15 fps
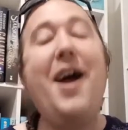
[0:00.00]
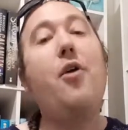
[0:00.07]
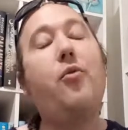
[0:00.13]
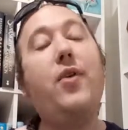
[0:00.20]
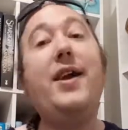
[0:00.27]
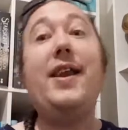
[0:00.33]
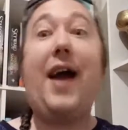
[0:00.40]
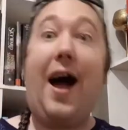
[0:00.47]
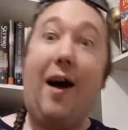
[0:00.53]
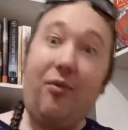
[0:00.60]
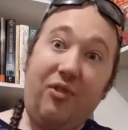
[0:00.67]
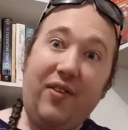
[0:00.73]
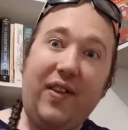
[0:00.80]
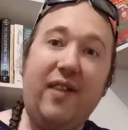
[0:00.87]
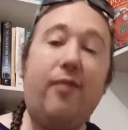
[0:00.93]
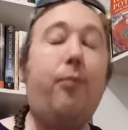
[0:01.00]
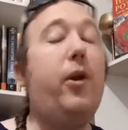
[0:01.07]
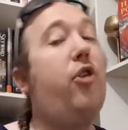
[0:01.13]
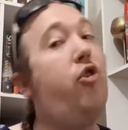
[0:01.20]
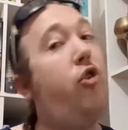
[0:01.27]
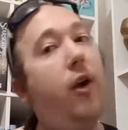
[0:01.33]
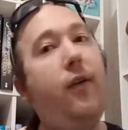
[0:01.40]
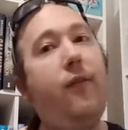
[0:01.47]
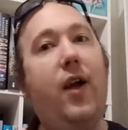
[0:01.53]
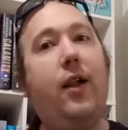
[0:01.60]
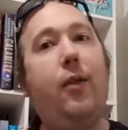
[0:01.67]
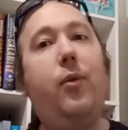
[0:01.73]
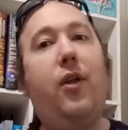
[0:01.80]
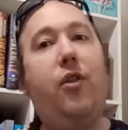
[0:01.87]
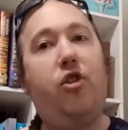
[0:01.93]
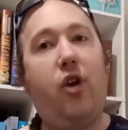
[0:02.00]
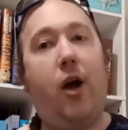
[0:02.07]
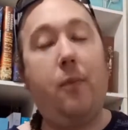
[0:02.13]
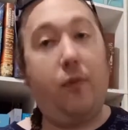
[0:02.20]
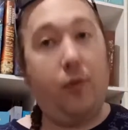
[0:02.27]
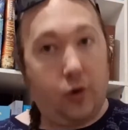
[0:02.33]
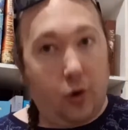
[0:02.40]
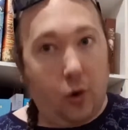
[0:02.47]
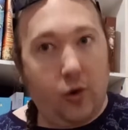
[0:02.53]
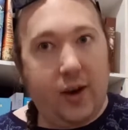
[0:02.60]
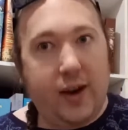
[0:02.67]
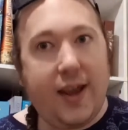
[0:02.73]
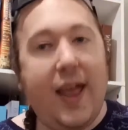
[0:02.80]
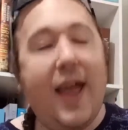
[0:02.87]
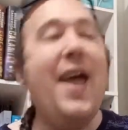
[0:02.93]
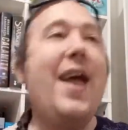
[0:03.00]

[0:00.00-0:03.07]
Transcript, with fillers: read after this, but it's not available at the time of recording.